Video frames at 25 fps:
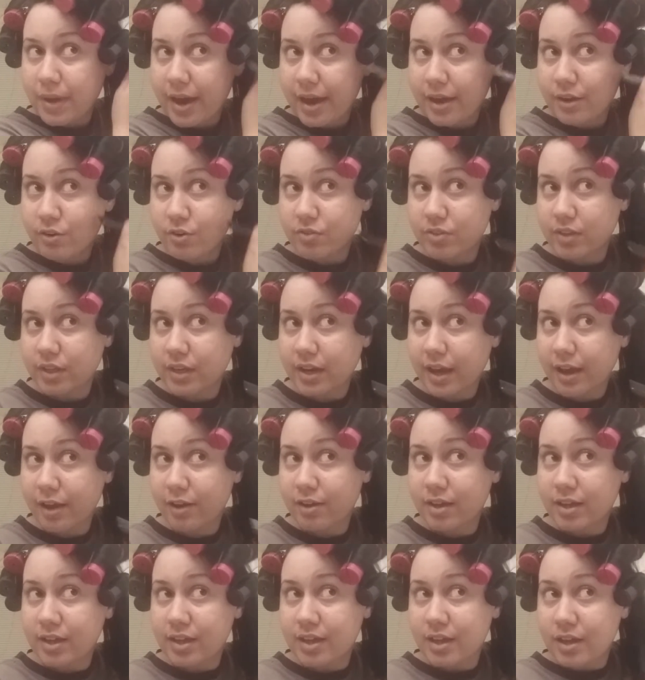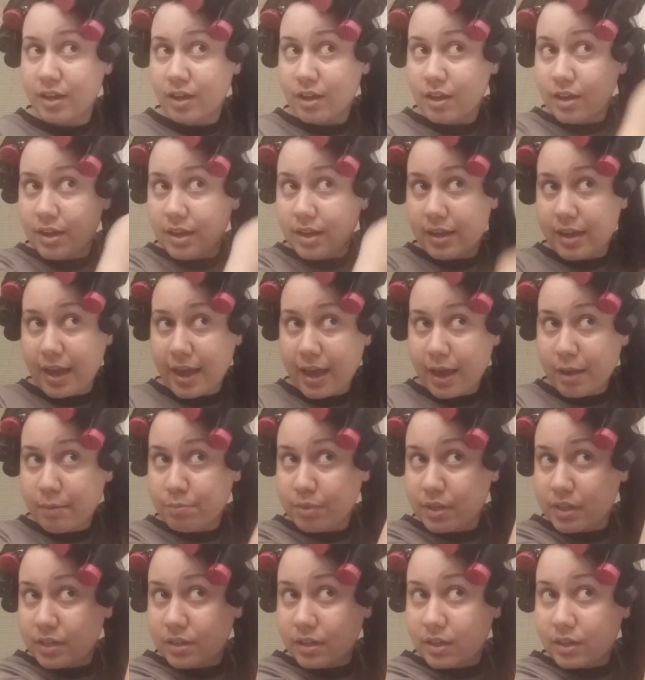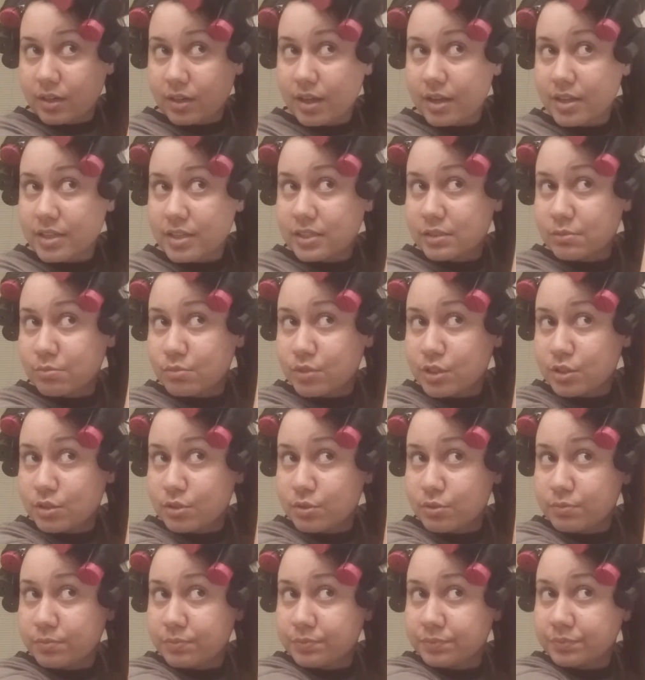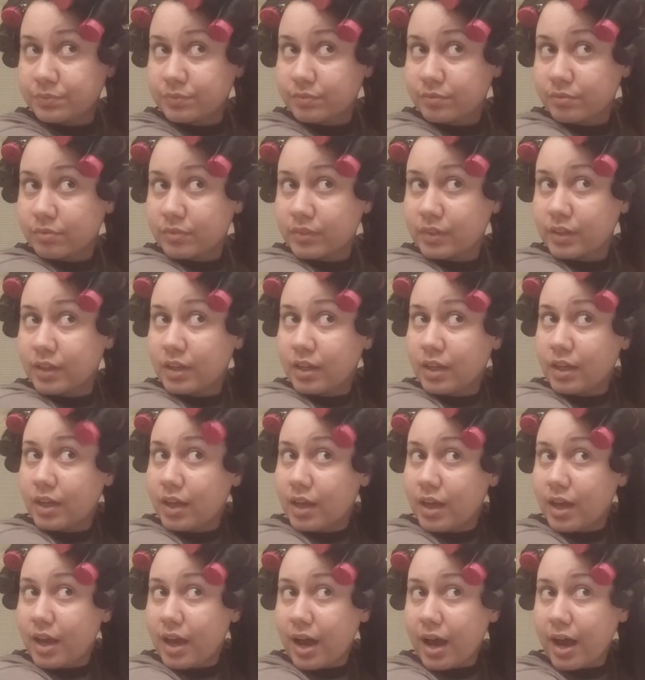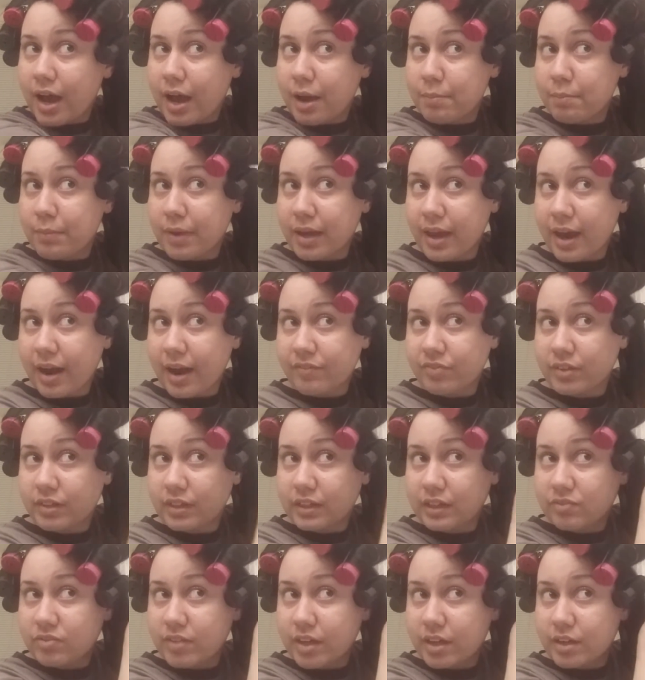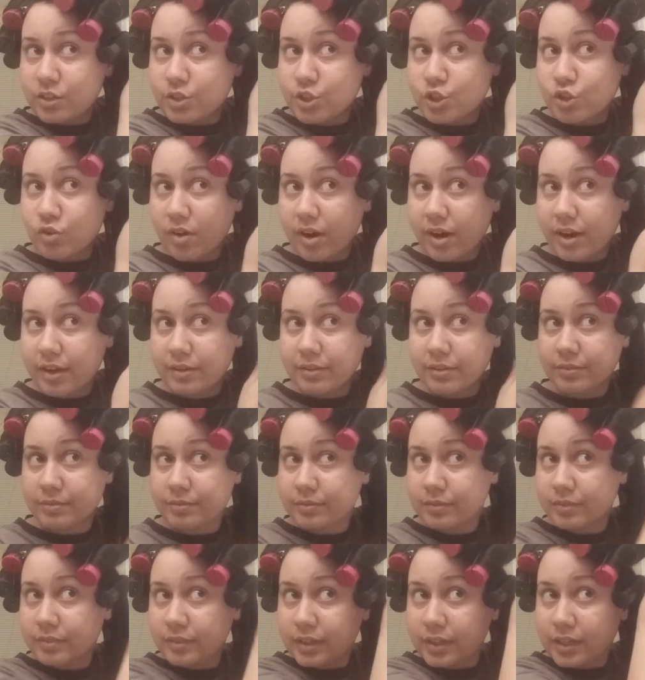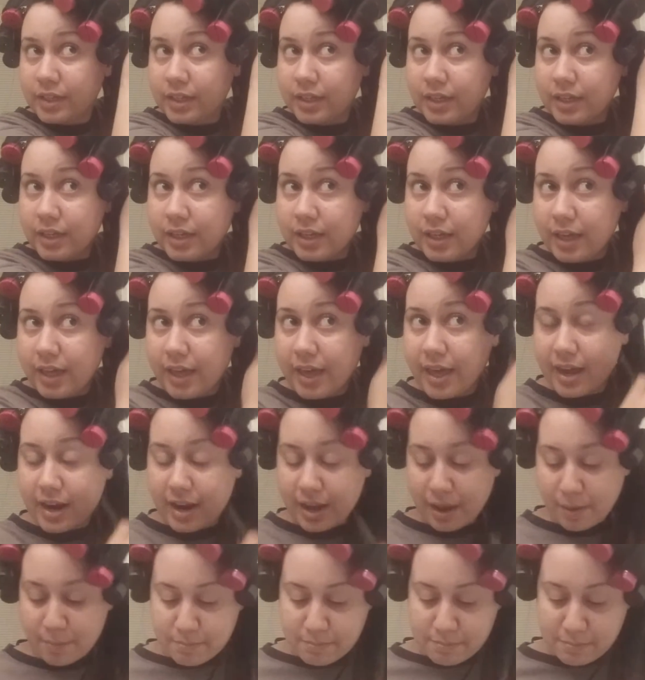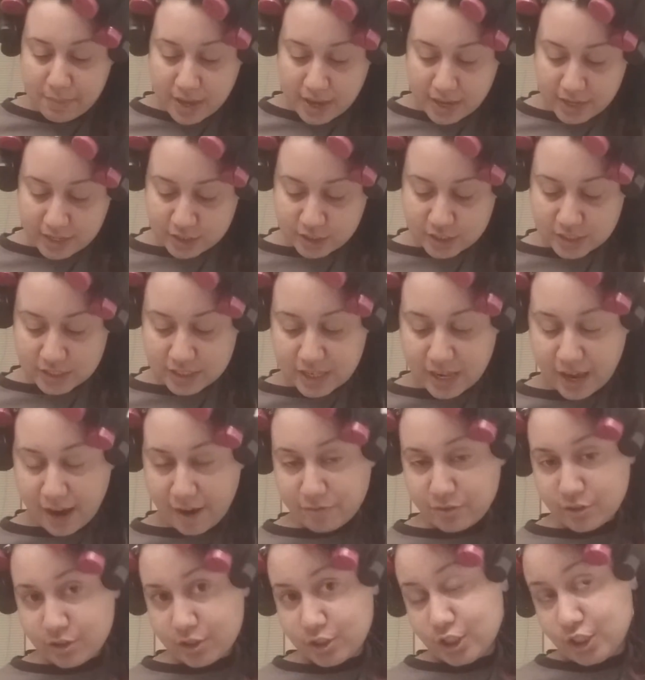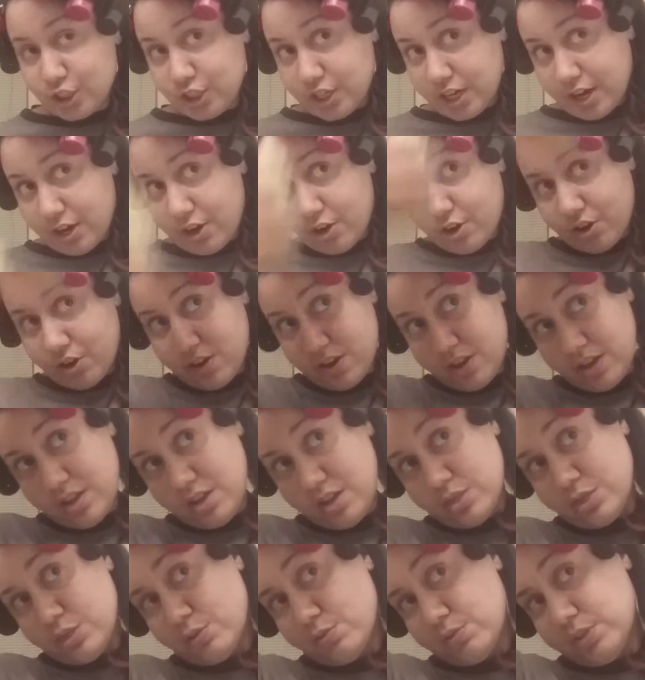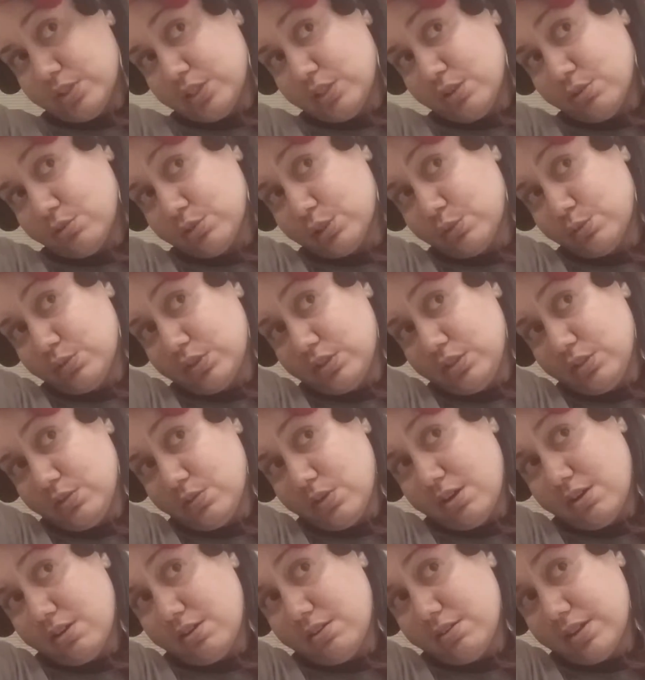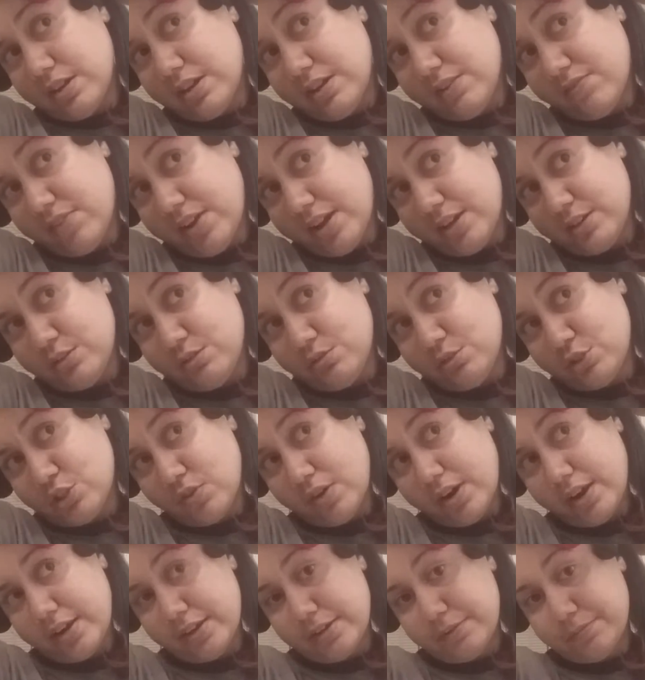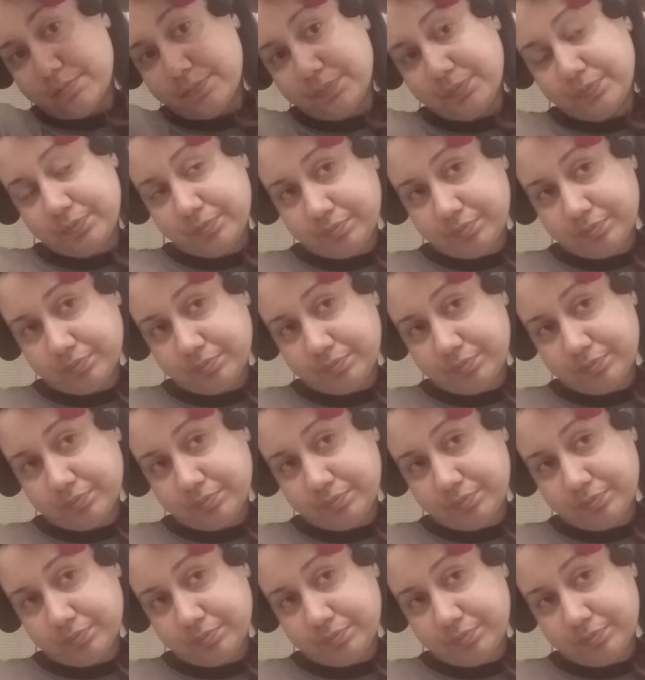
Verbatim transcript: pattern that I had been accustomed to? I may have to give that a try. And I may just have to share the results with you all if I do try it.